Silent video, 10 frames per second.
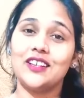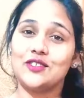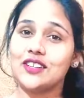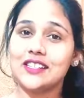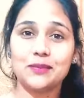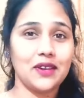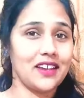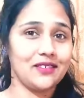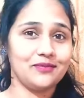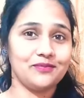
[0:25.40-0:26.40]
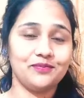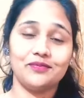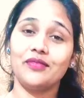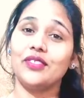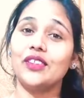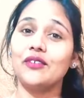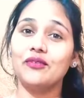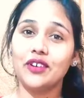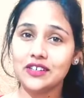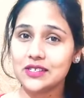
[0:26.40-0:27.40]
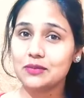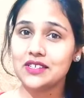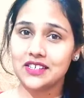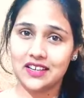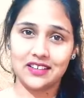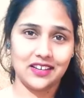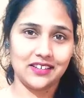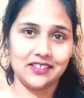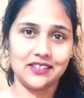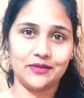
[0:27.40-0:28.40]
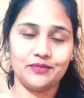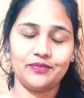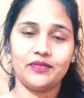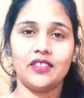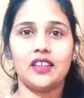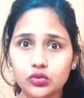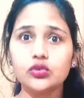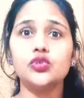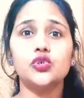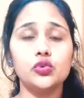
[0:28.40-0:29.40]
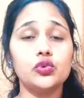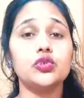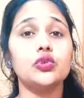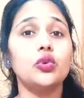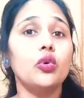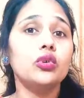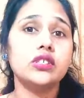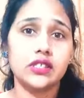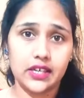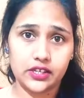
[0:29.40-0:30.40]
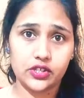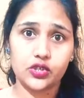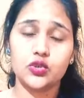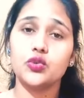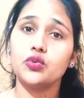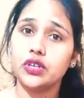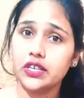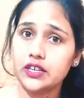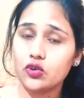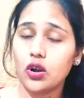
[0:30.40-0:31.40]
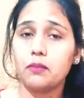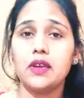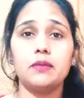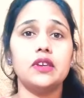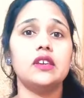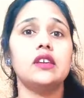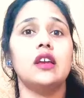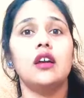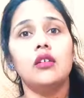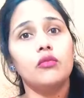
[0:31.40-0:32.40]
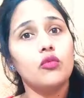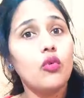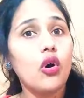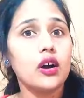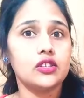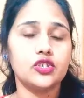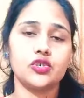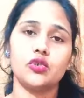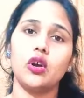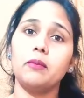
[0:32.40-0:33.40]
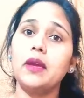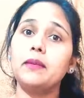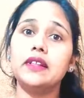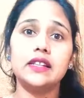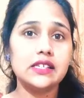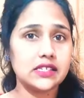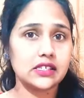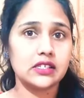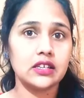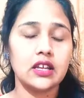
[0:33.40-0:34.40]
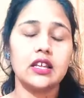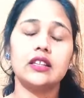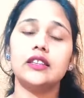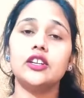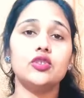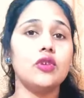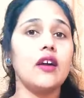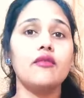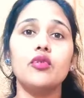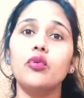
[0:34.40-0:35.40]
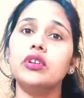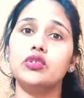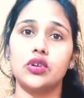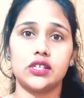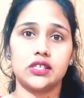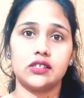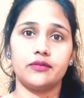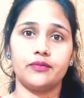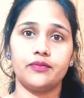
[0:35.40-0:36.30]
So let's begin. The first mistake is you choose those things to read or maybe watch or maybe listen that you have no interest.